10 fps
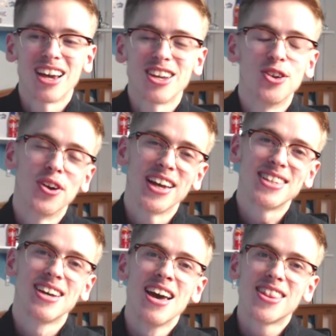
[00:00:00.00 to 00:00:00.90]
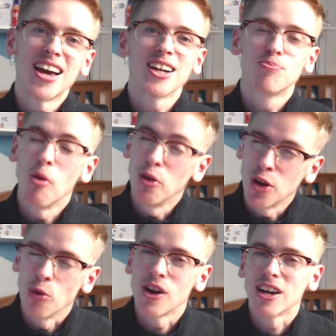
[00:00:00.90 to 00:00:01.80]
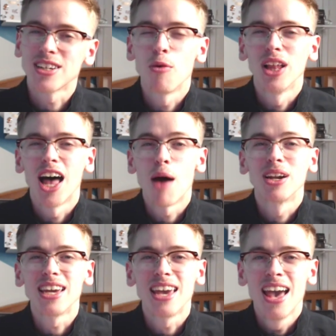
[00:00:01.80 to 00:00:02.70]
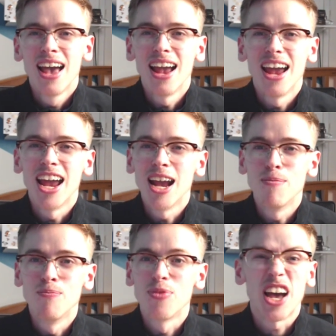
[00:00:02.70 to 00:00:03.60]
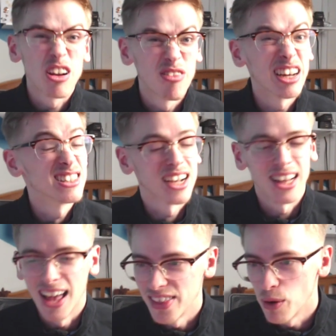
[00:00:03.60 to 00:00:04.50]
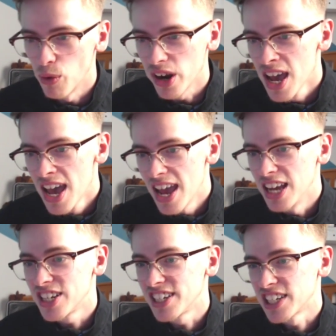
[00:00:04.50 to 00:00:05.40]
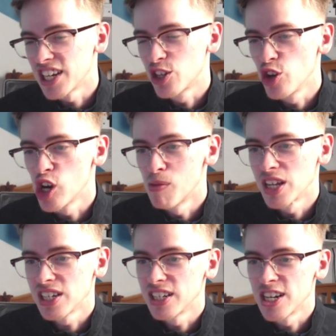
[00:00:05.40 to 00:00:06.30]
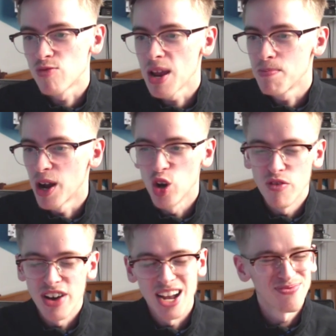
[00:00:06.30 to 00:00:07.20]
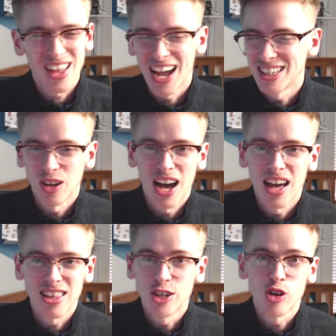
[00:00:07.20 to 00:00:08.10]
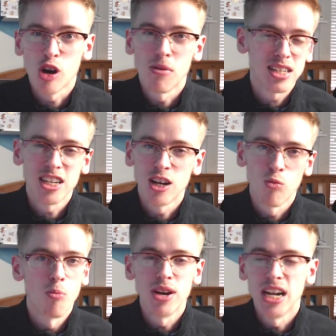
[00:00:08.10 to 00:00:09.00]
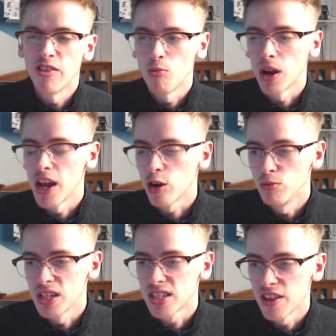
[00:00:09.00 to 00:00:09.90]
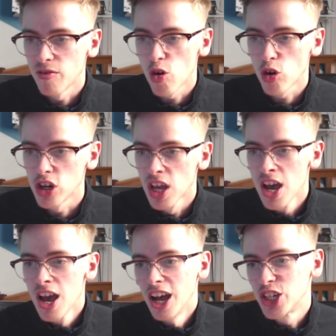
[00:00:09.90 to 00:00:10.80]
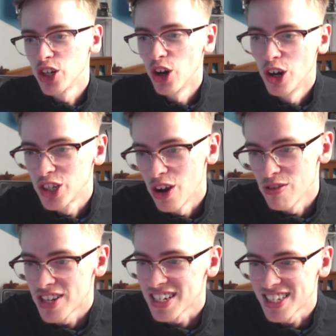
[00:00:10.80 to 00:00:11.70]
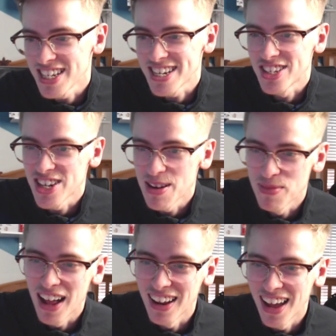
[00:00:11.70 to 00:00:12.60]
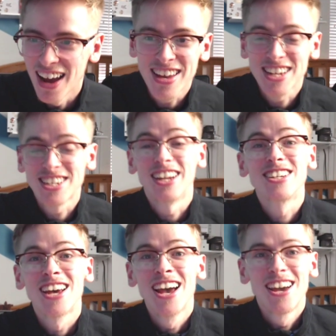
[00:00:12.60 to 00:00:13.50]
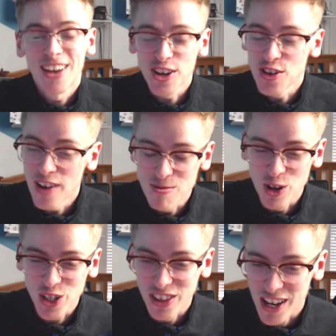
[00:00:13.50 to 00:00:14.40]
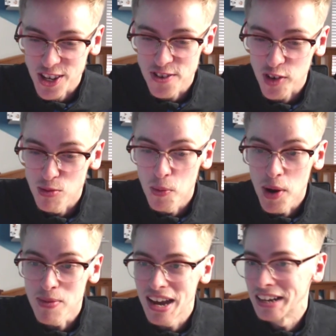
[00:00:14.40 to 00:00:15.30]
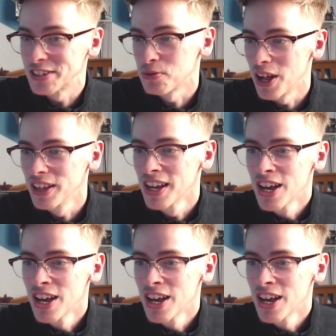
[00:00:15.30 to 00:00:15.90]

You're all right. Thanks, but no thanks. I will happily, thankfully decline that one. CJ says Cuco Martinez right back cover. I think Cuco Martinez won't be an Everton player come the 10th of August. And Sean Jones says, decent sim, that lie. Yes, it is. Thank you very much, and thank you for coming with me as well,